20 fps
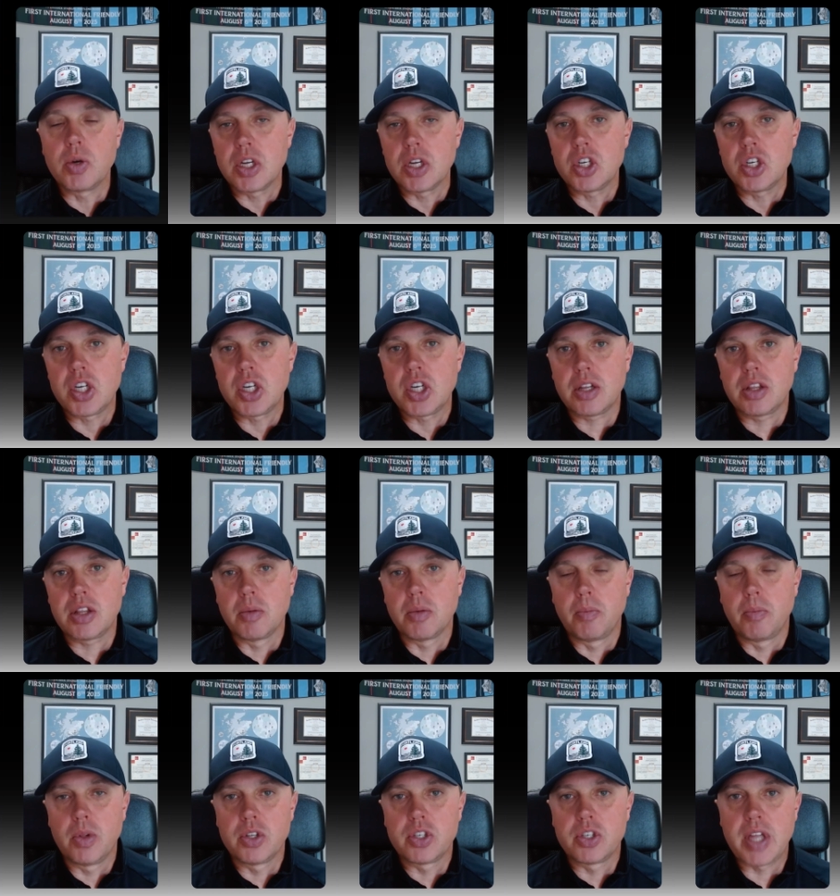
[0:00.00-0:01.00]
can check
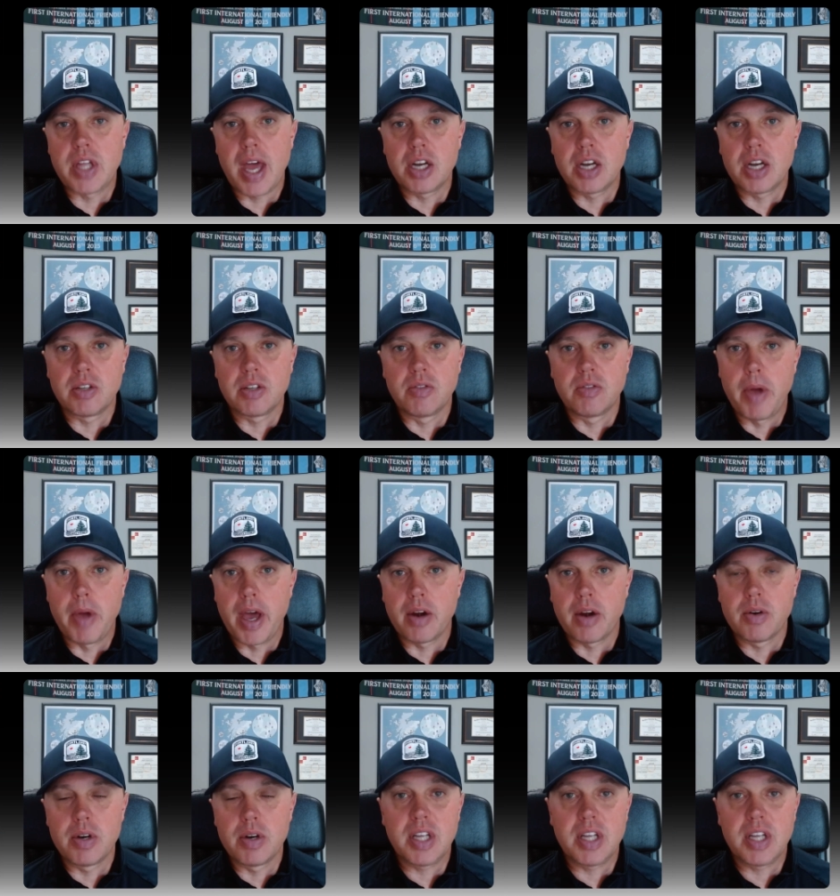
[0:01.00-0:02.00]
the status of the
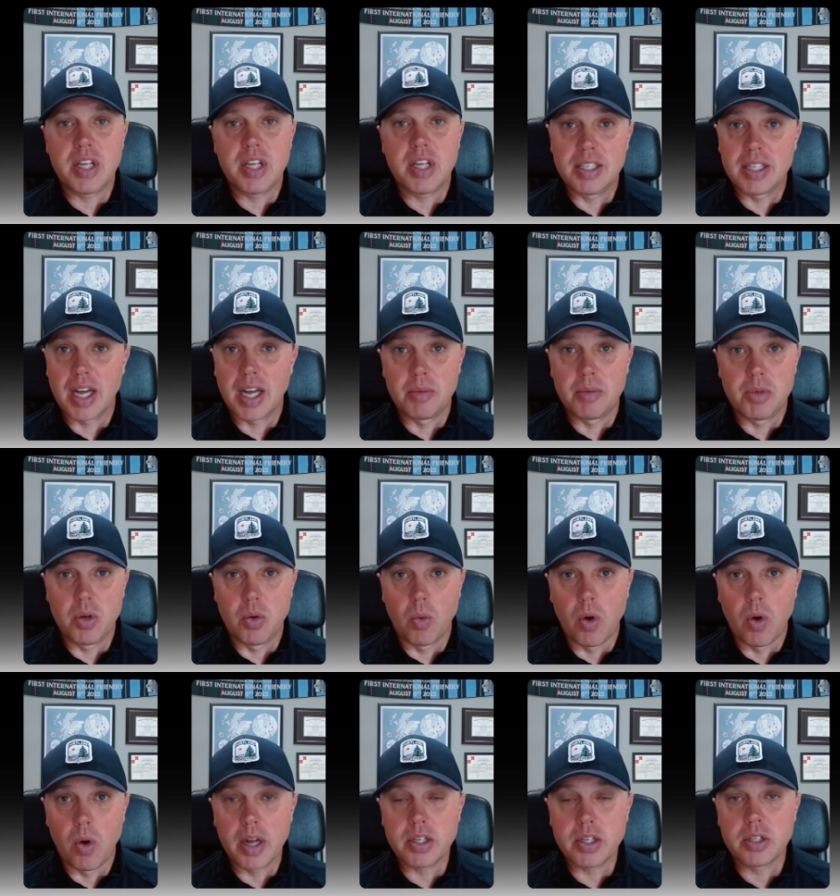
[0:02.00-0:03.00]
batteries anytime you
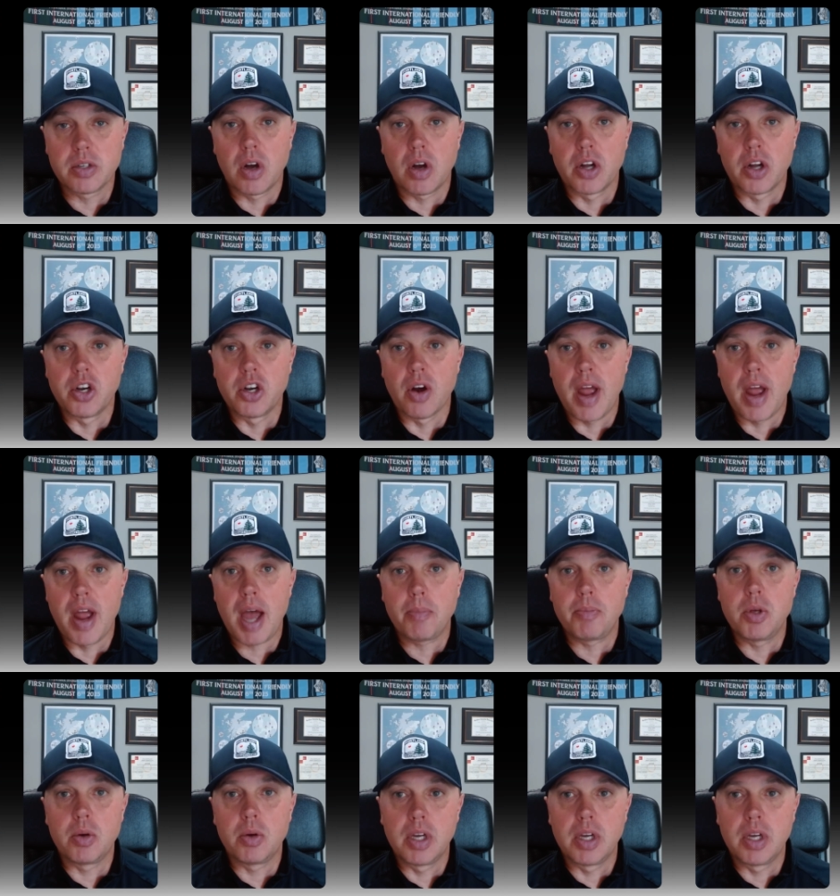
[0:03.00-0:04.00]
want on your
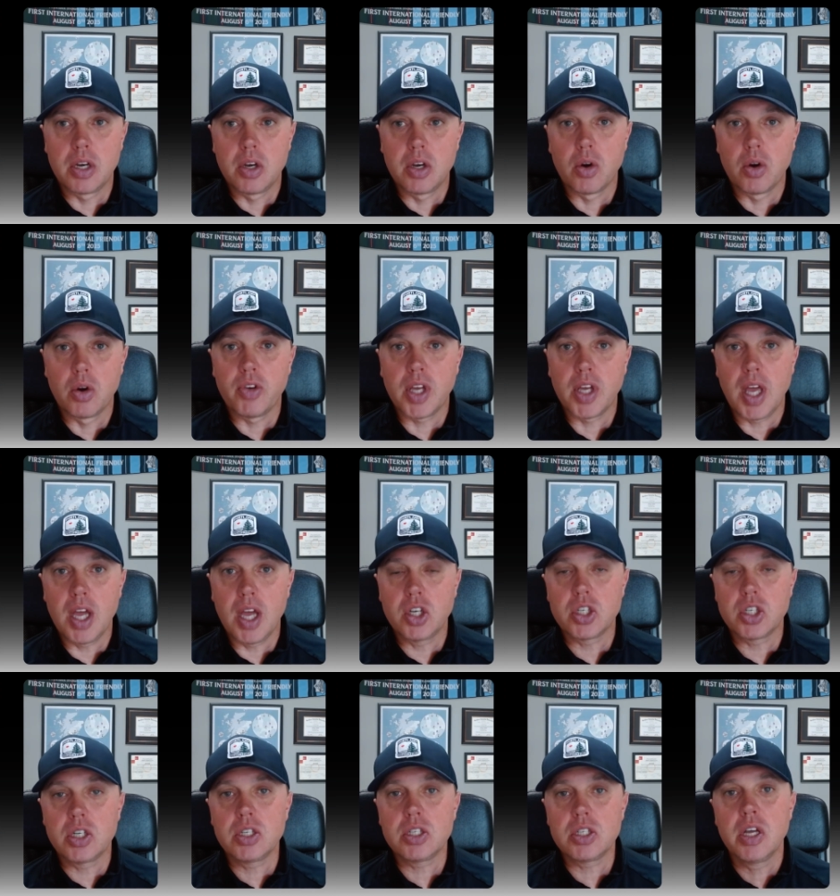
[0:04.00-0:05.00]
app. You can get
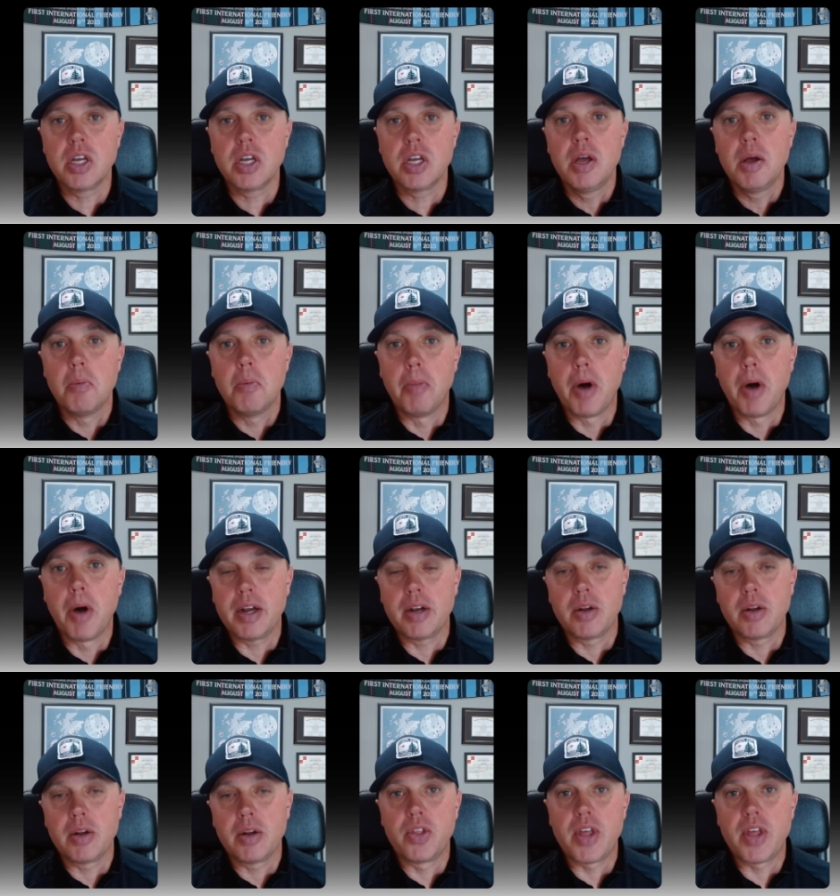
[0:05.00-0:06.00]
notifications,
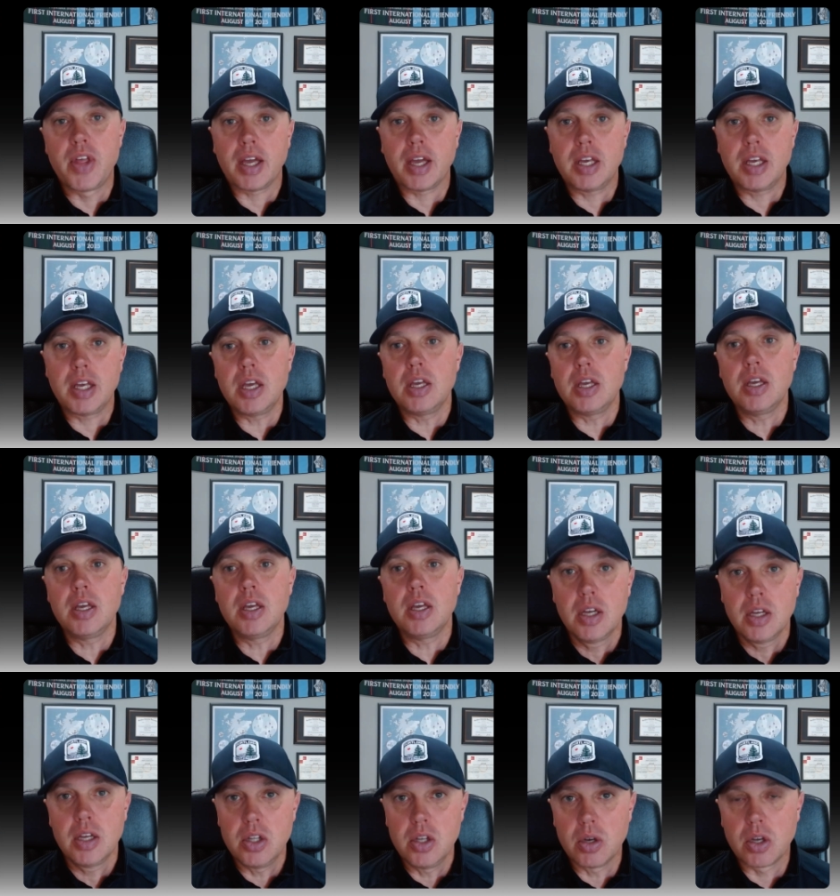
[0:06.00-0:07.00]
but with that key,
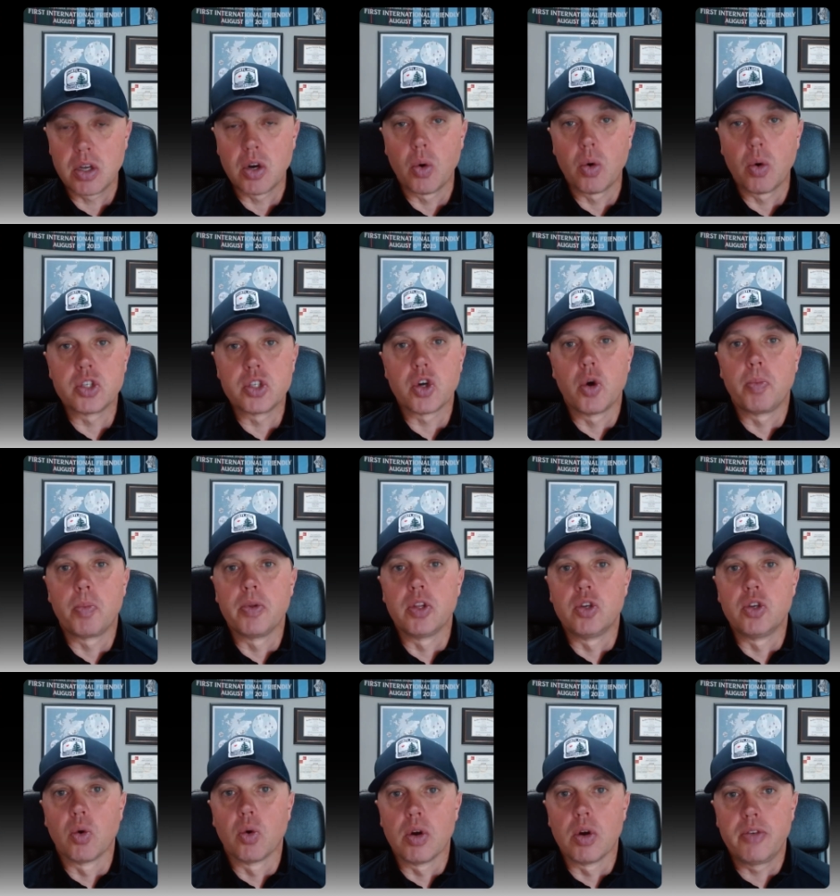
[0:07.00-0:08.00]
you can always open
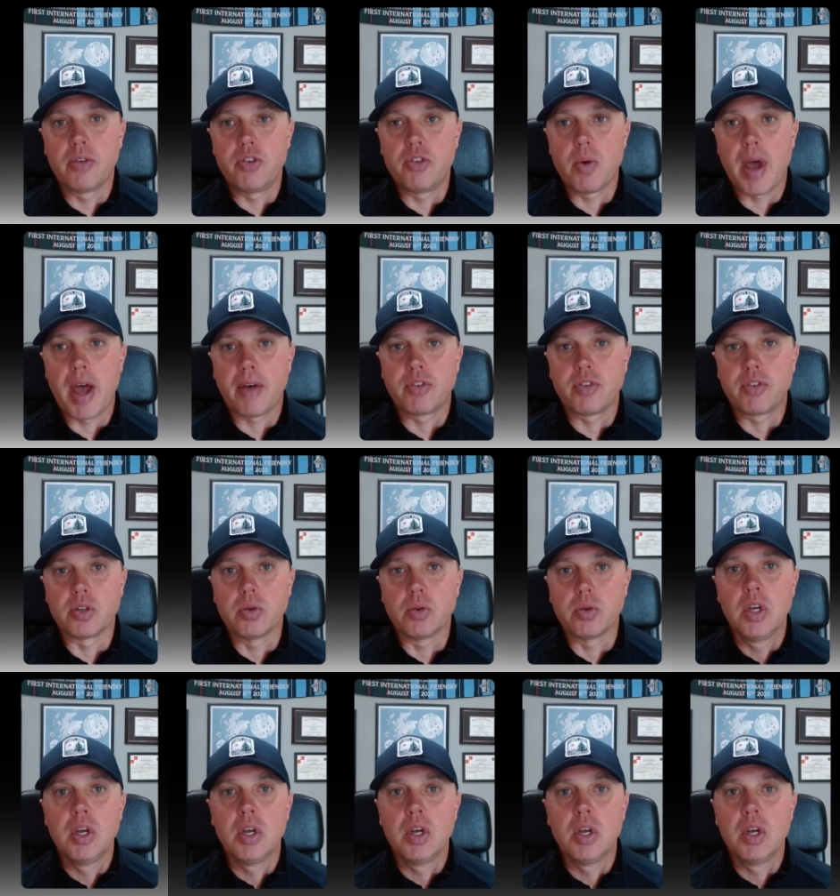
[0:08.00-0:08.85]
the door if you have to.